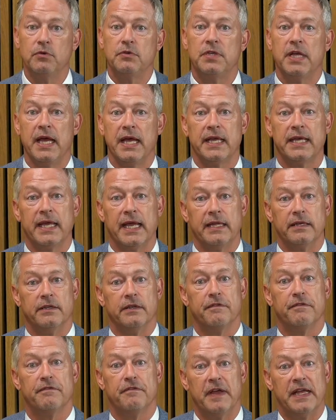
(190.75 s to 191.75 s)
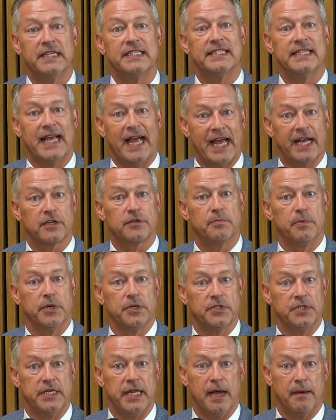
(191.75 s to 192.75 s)
take a defense
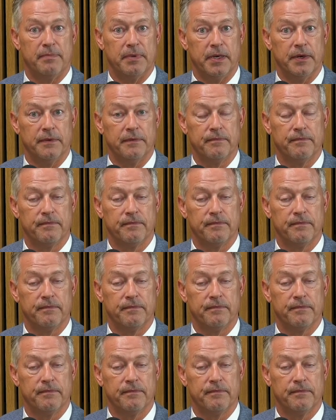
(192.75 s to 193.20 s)
expert's depo